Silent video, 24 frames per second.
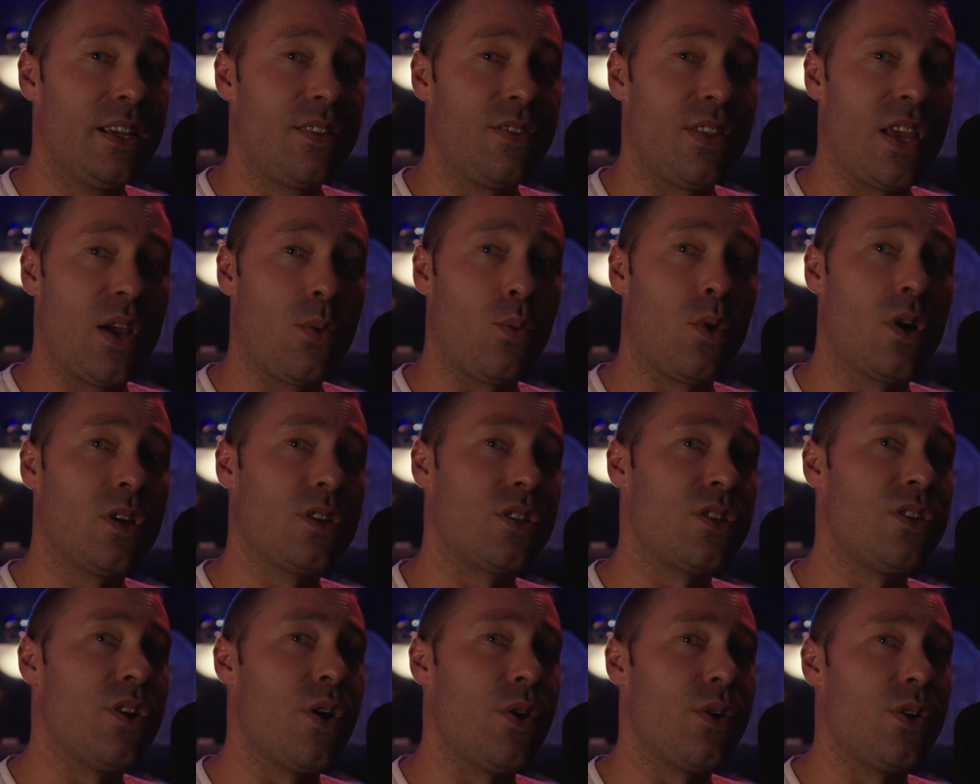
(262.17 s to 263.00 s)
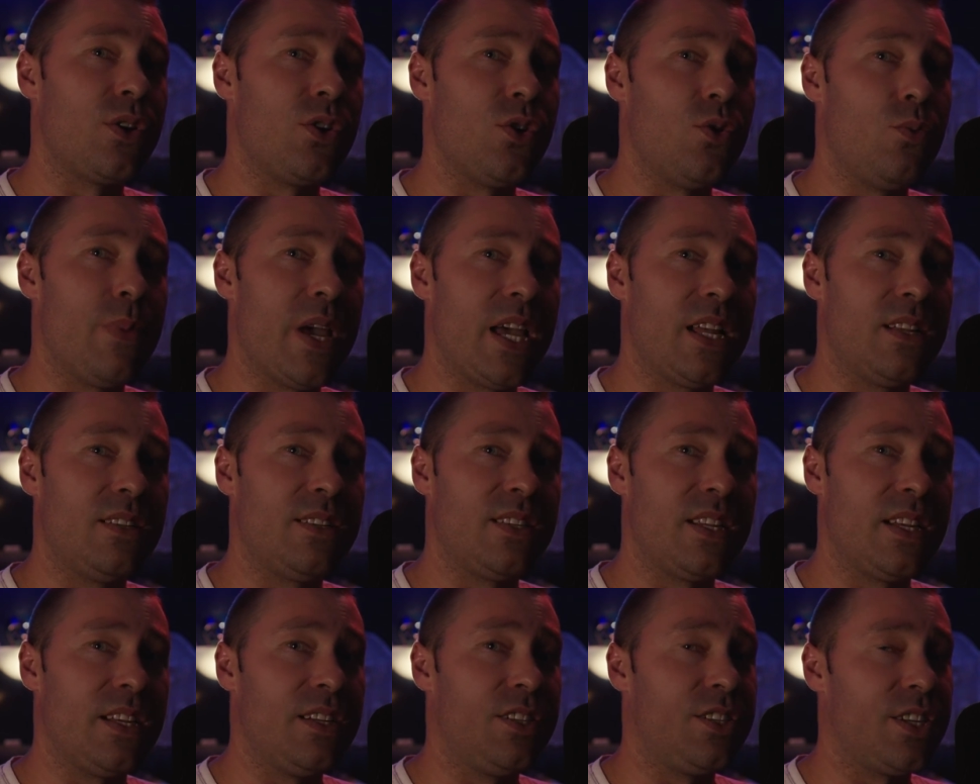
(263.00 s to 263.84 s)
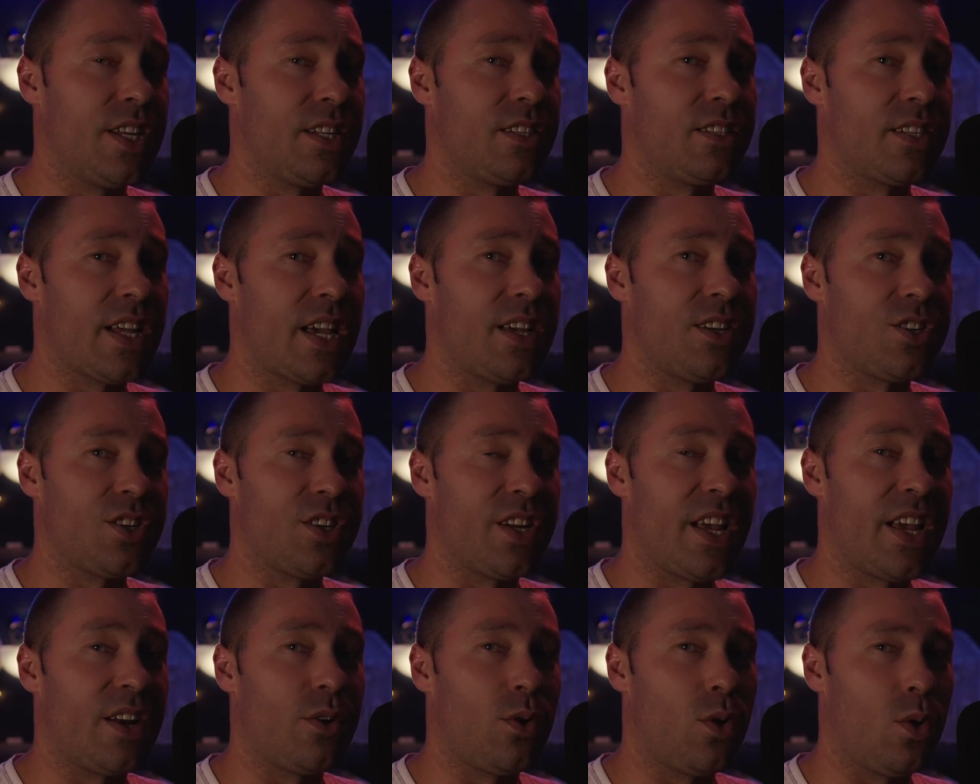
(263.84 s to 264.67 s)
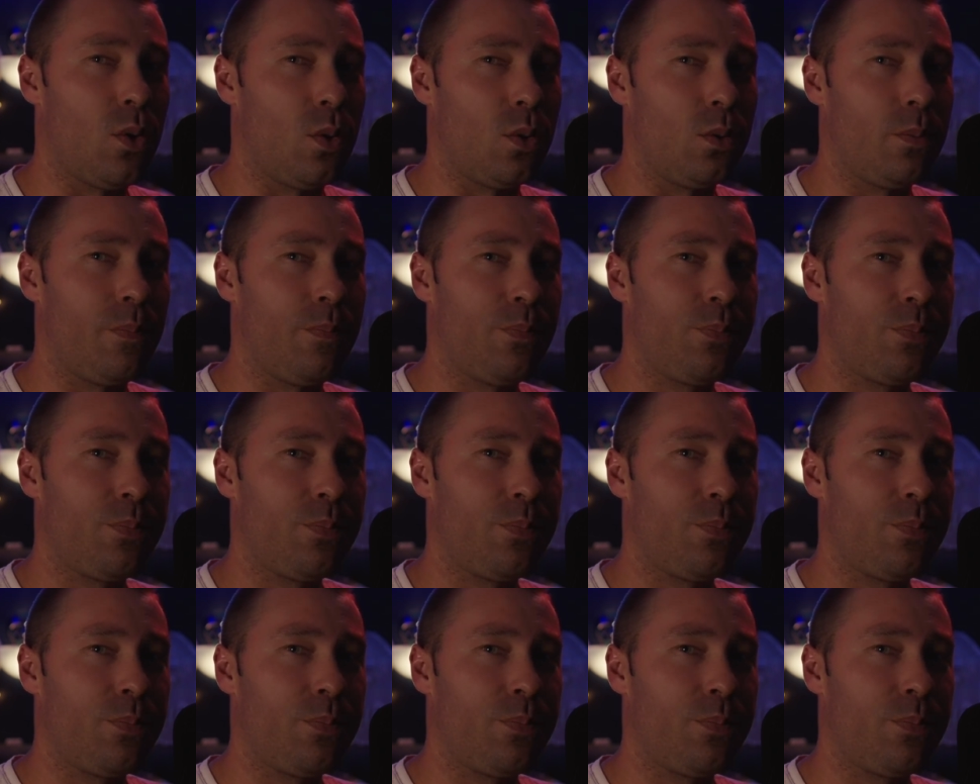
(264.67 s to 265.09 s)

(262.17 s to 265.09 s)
There was no humanzee gestation at all.